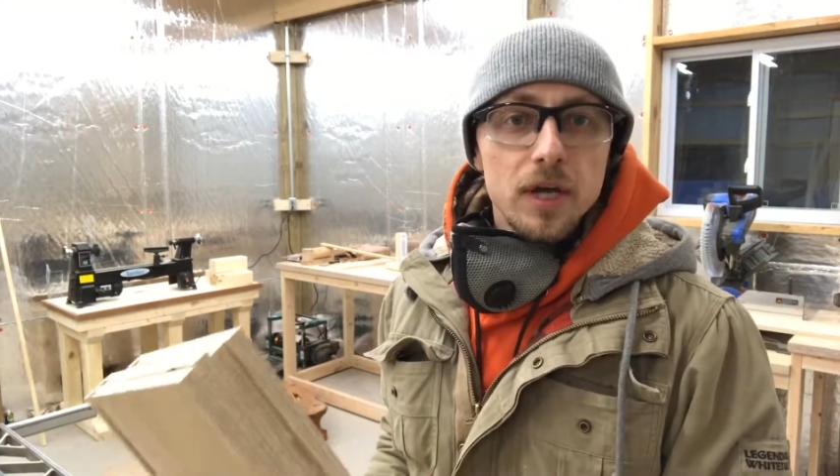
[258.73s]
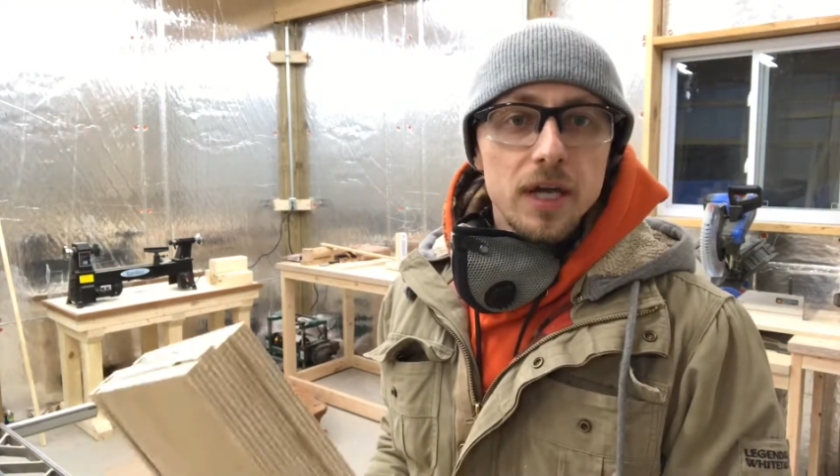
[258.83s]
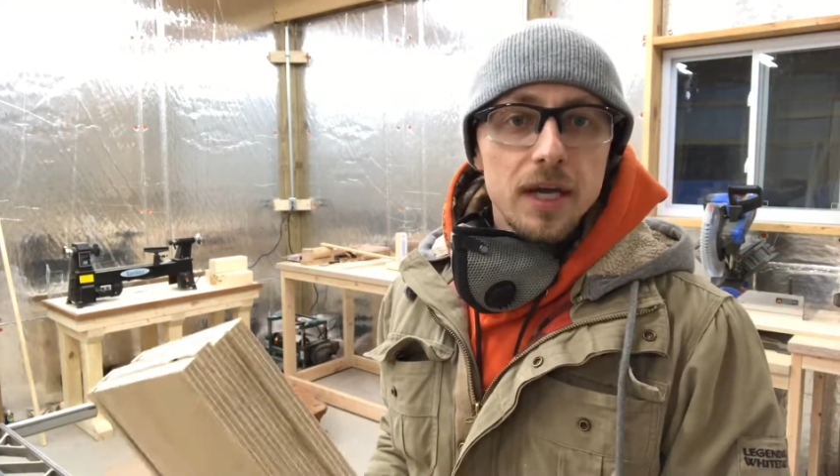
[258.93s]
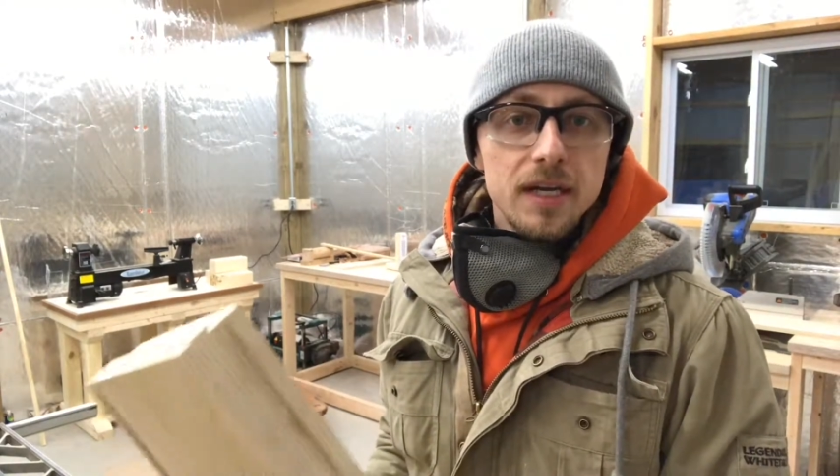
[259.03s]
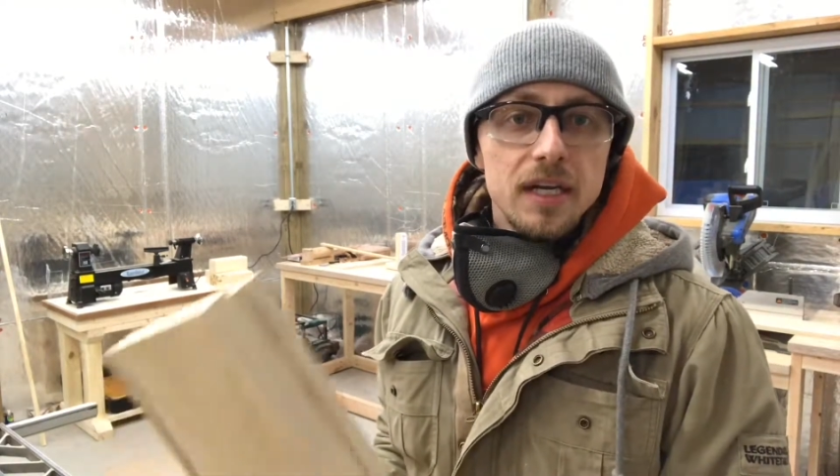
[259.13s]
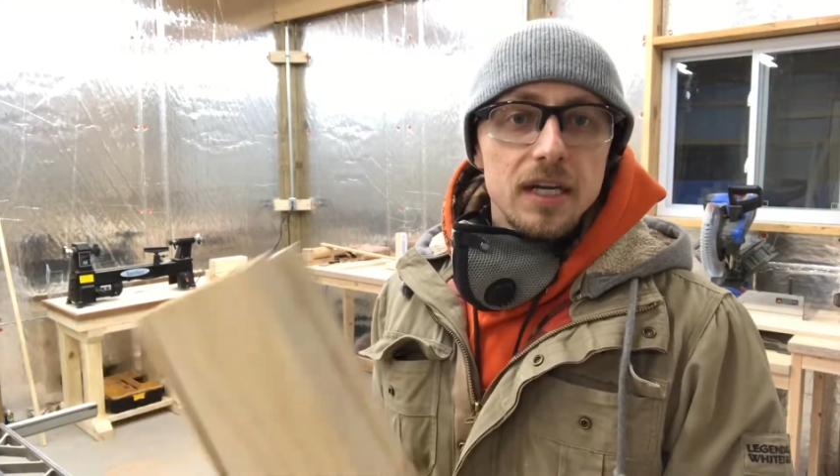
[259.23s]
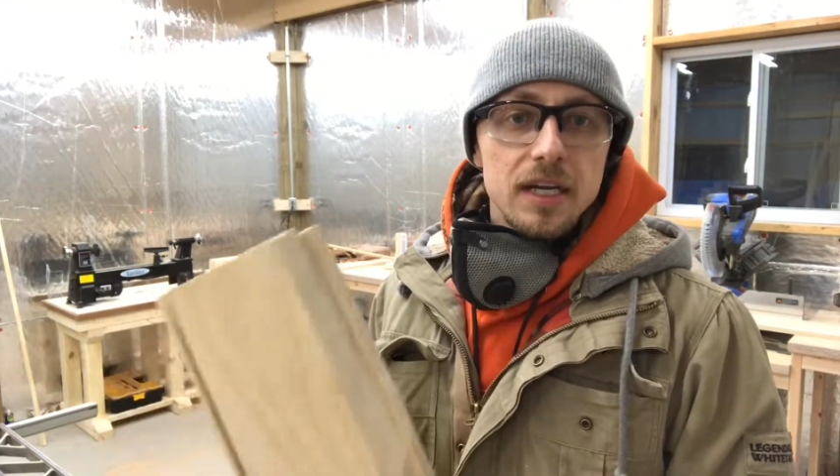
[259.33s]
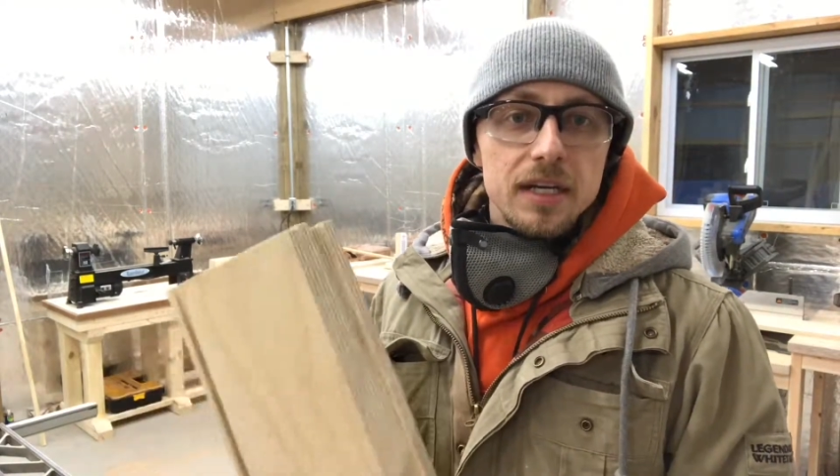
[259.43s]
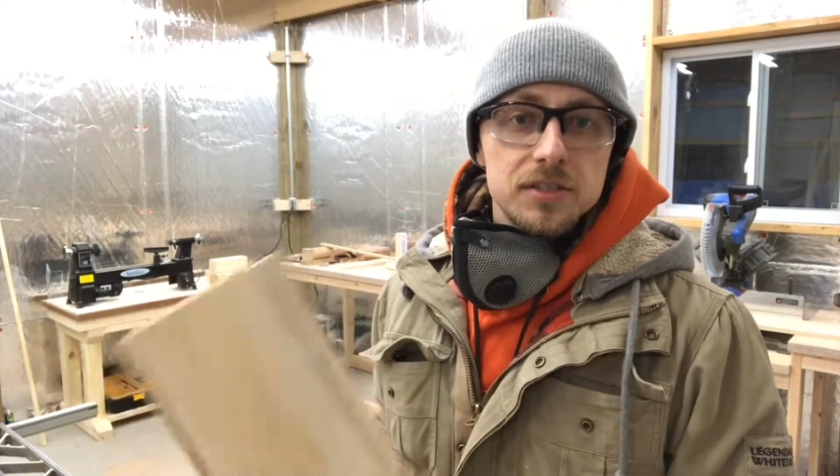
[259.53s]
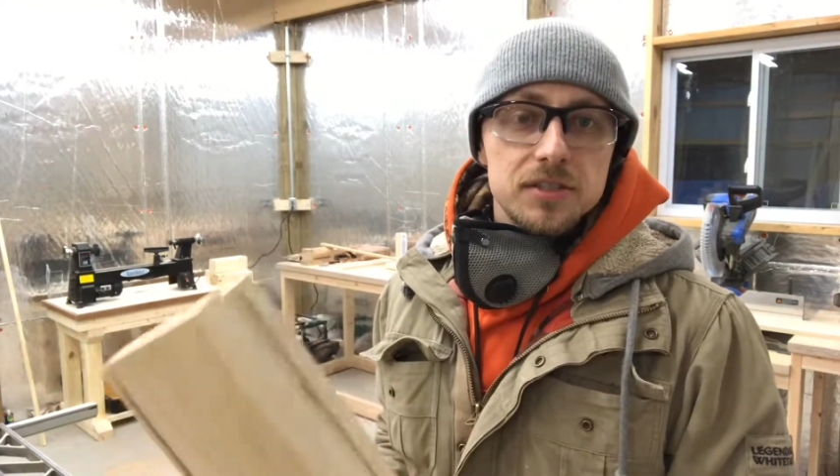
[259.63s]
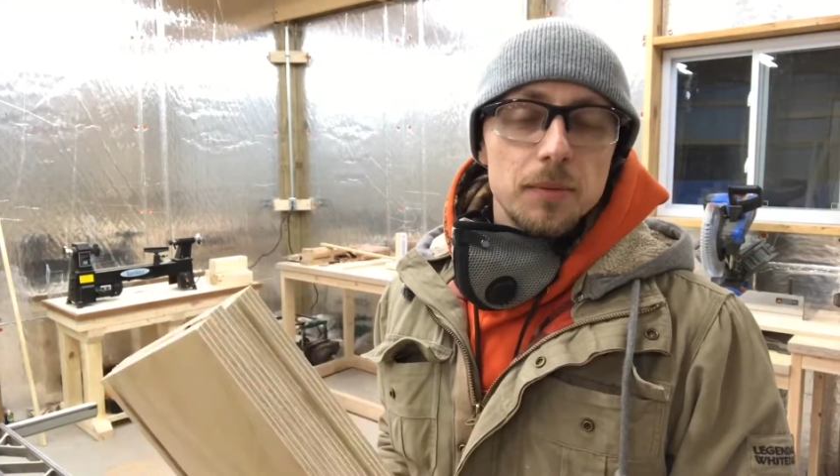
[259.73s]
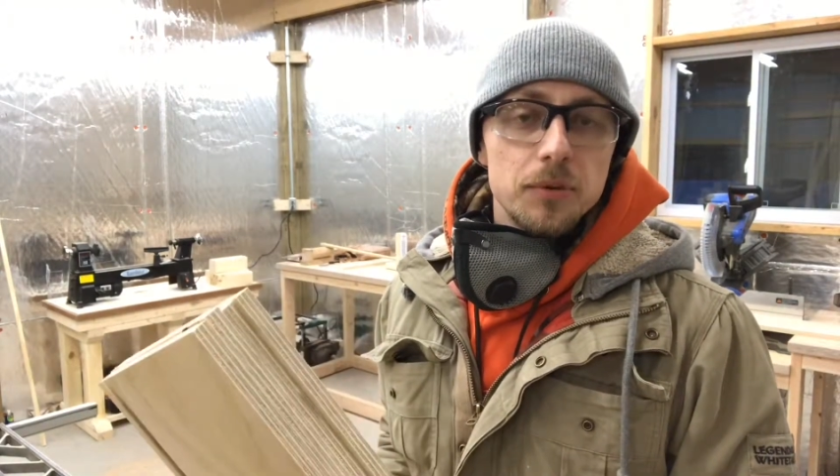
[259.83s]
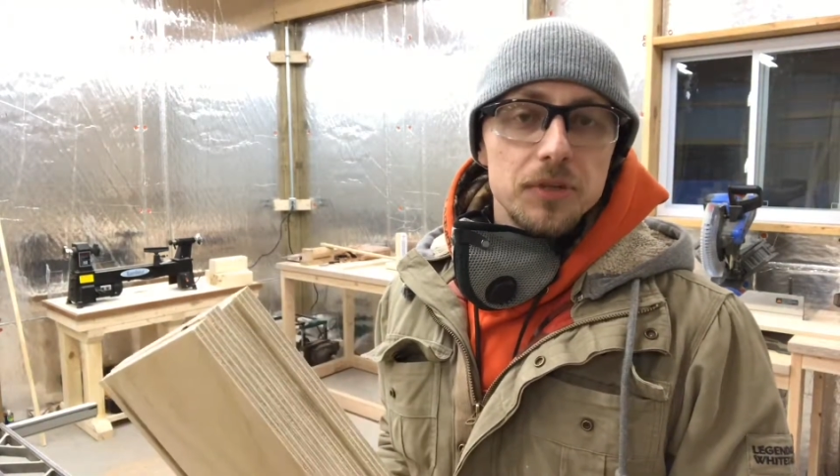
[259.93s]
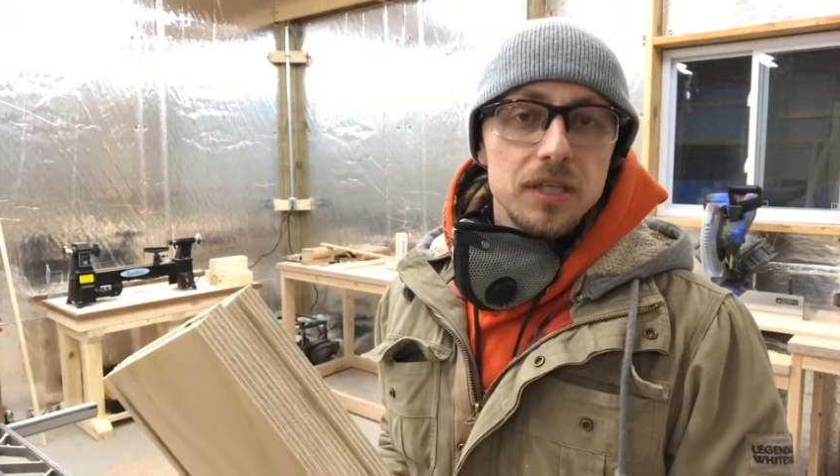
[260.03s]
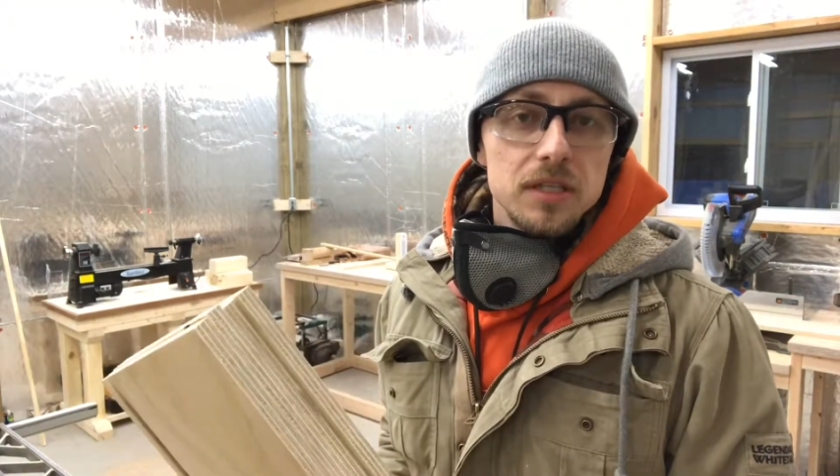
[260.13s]
ahead and
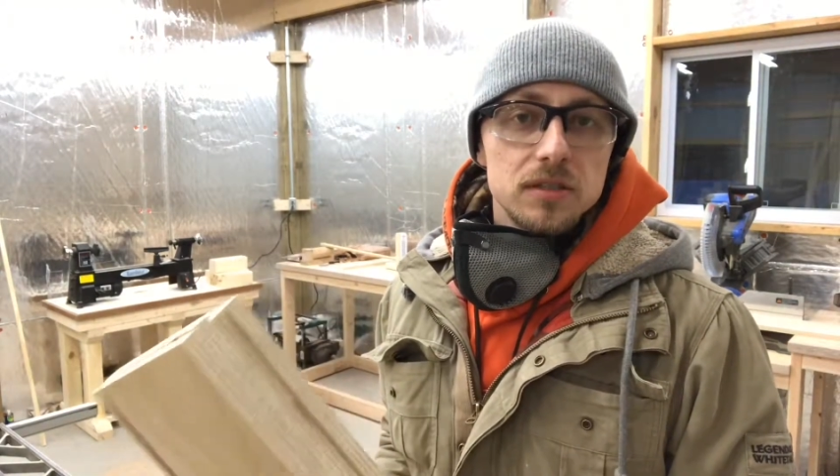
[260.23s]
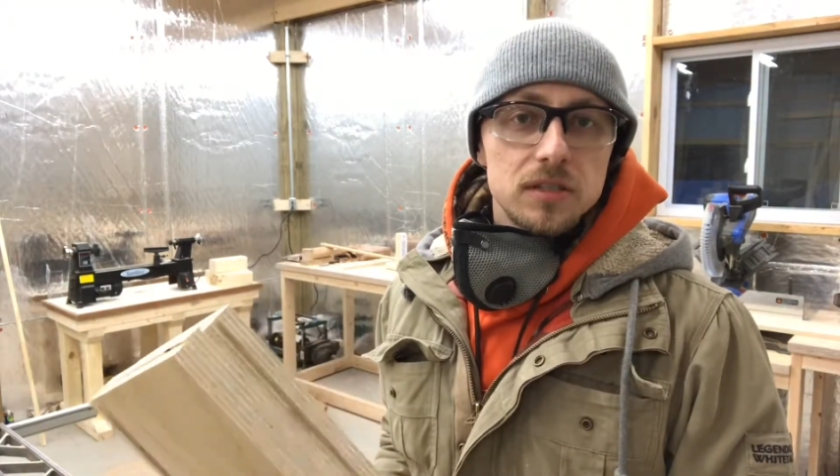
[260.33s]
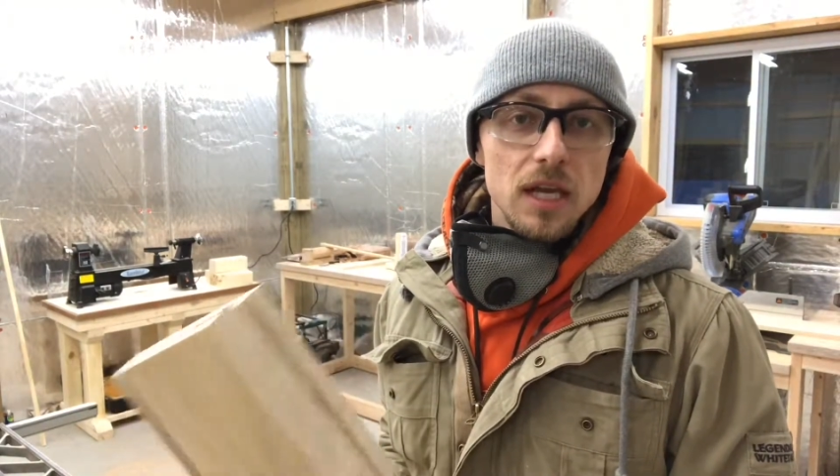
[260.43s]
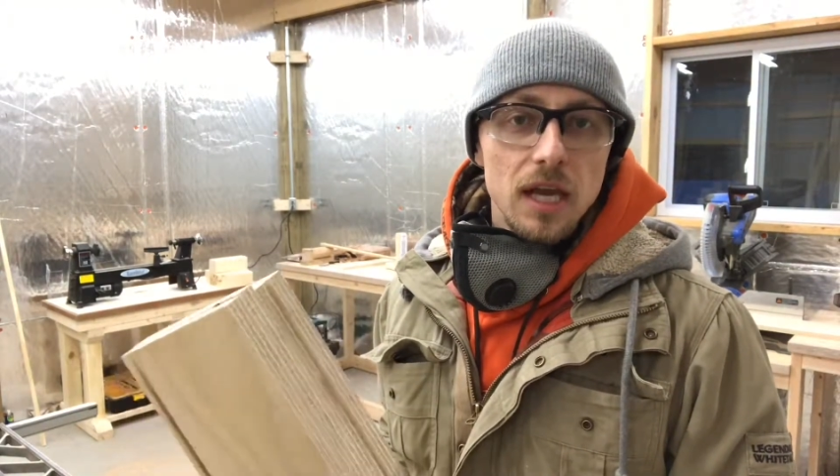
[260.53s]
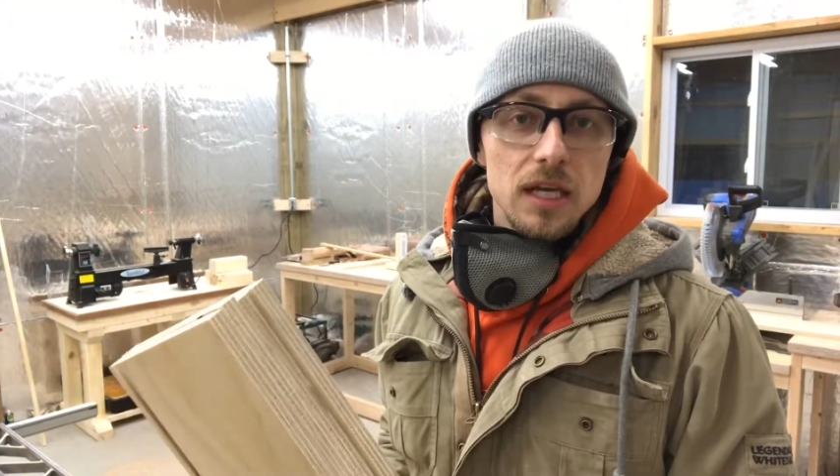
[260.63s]
assemble these,